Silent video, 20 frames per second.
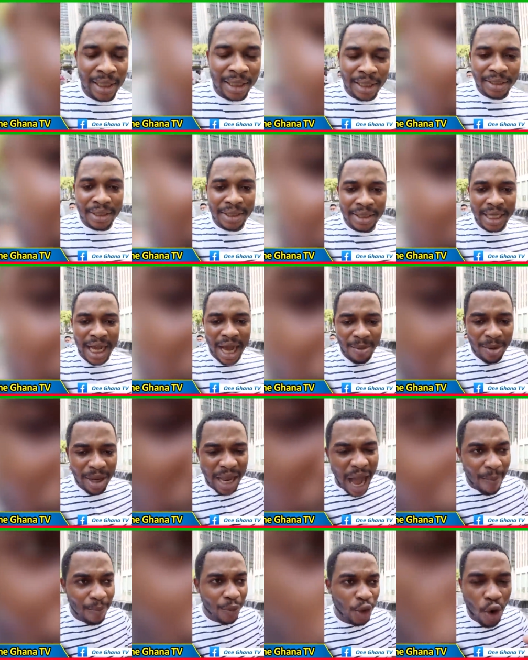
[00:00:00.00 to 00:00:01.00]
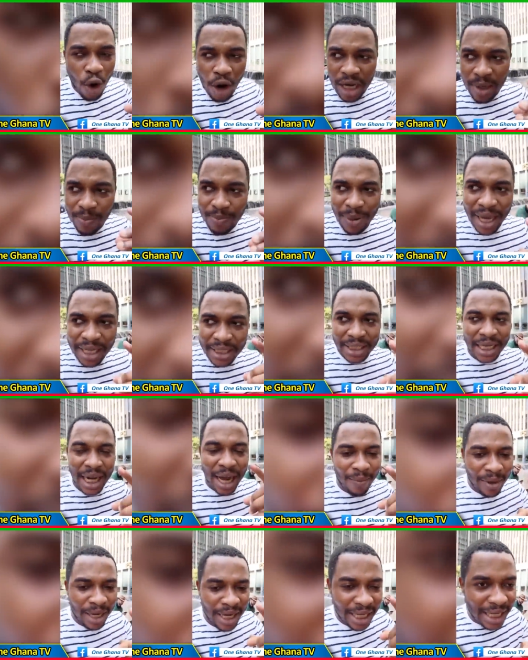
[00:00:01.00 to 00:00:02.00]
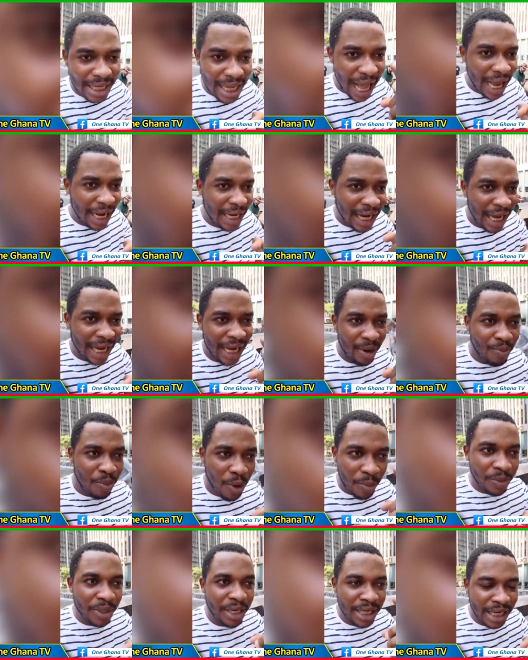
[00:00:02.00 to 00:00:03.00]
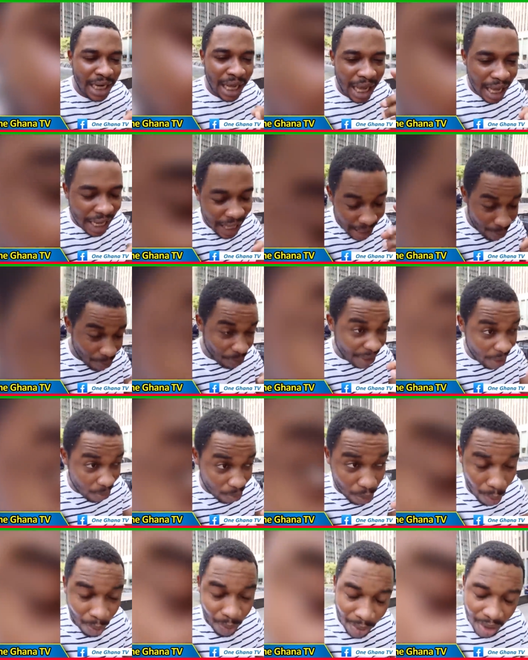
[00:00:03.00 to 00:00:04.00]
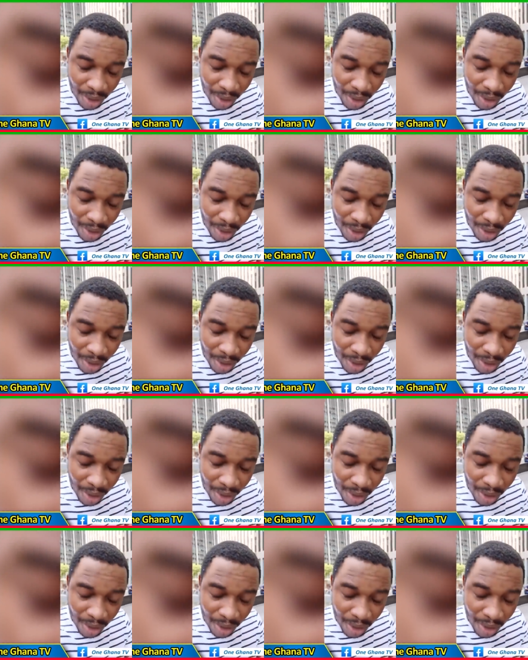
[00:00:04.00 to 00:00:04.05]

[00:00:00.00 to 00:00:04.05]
See, I'm the only person I made the Ghana hip hop in the hip hop